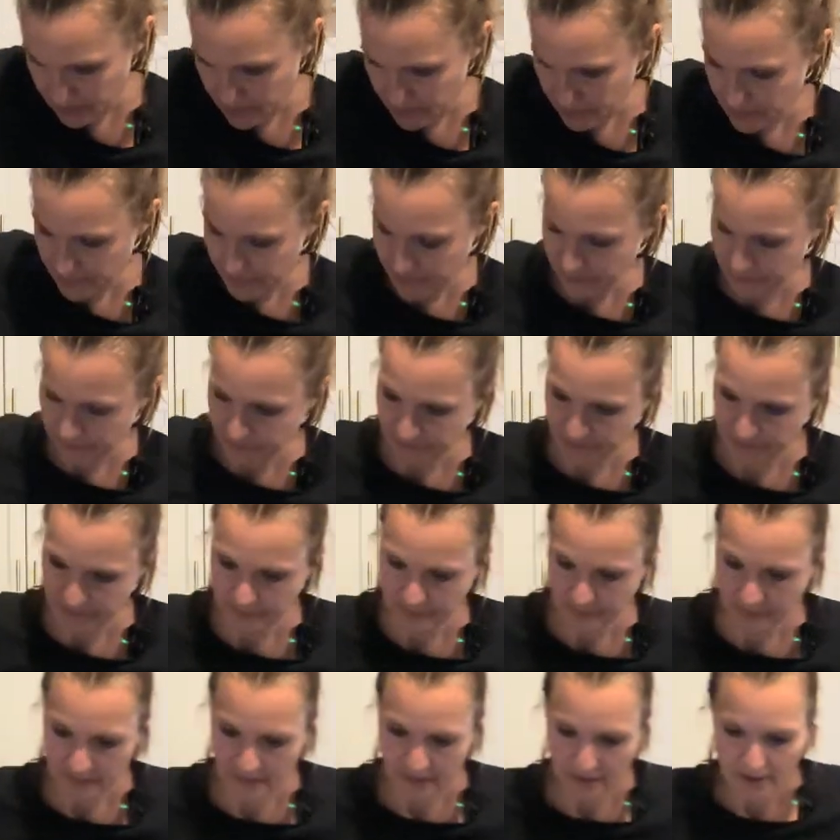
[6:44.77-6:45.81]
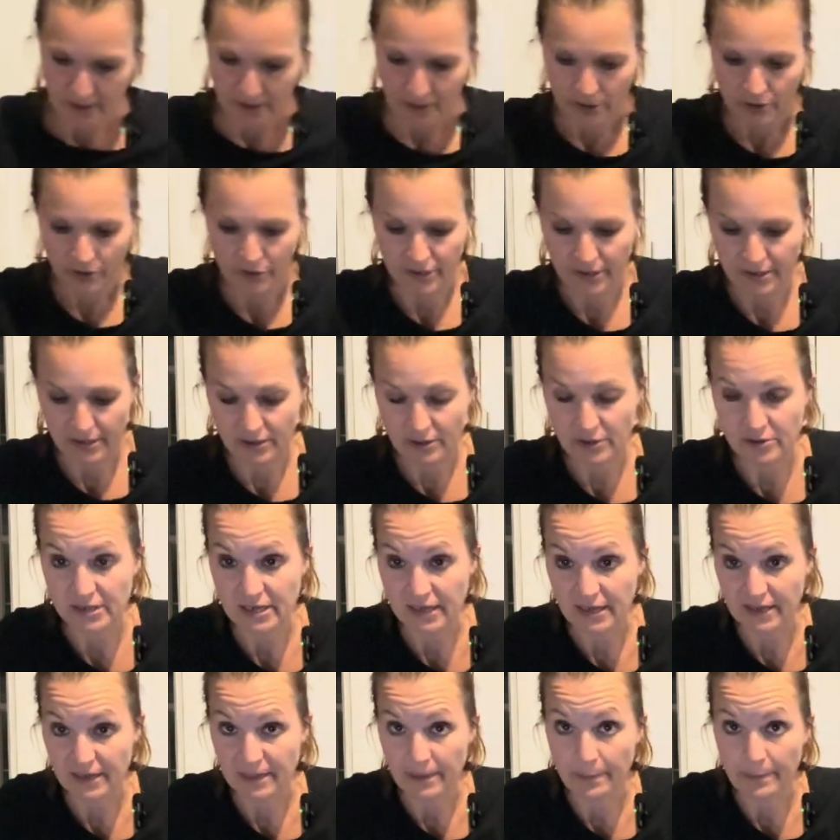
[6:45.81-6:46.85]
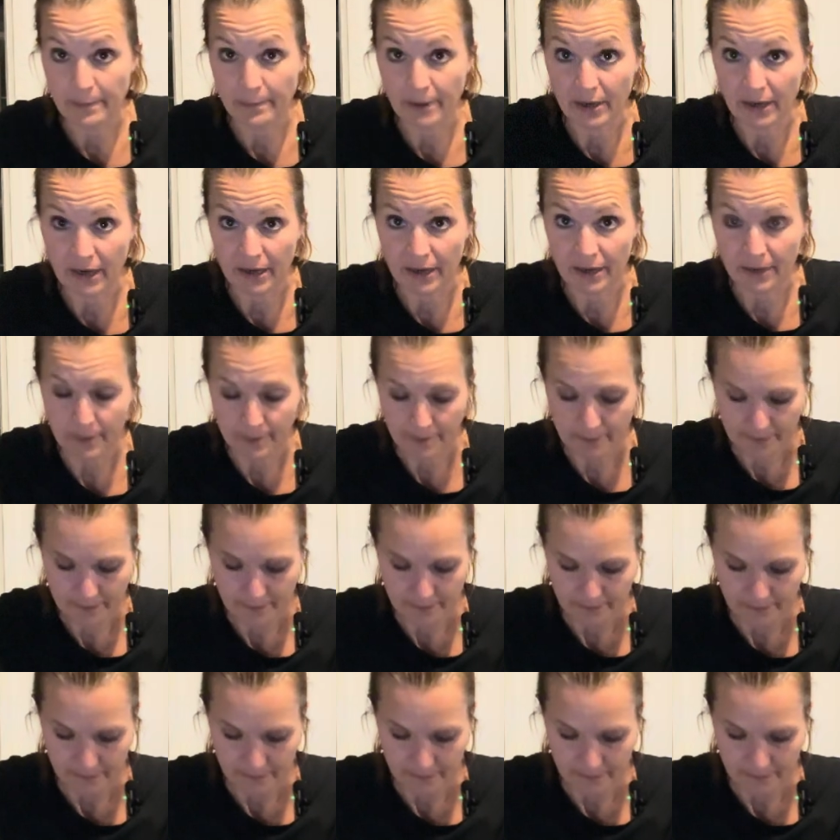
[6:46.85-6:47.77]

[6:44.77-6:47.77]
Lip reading: So, okay, now take the bottom.